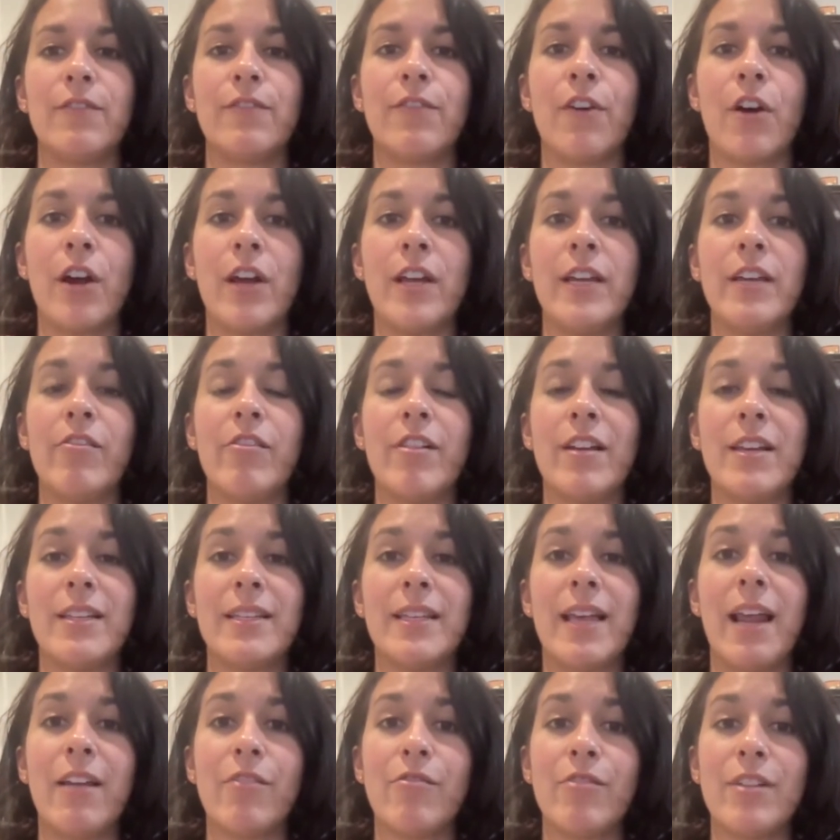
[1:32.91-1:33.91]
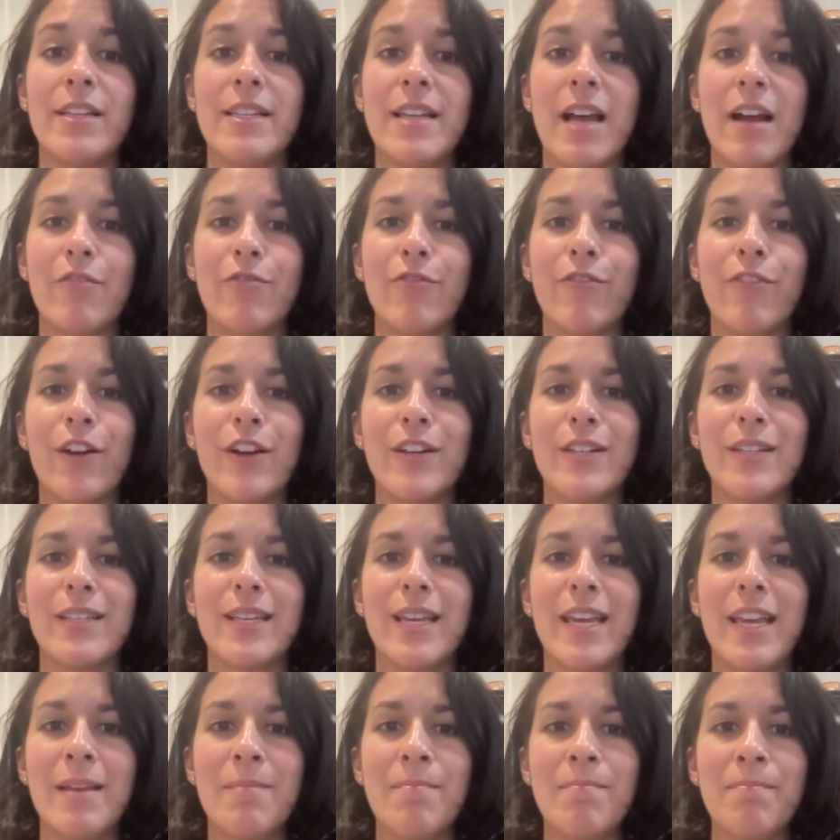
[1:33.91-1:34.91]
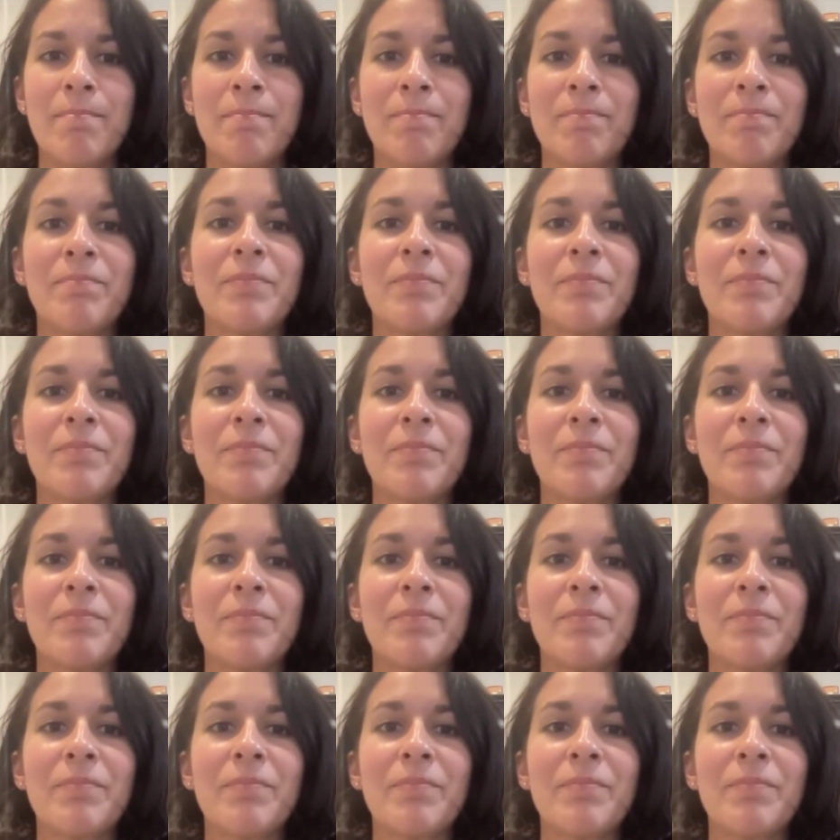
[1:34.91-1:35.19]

via a salary sacrifice scheme.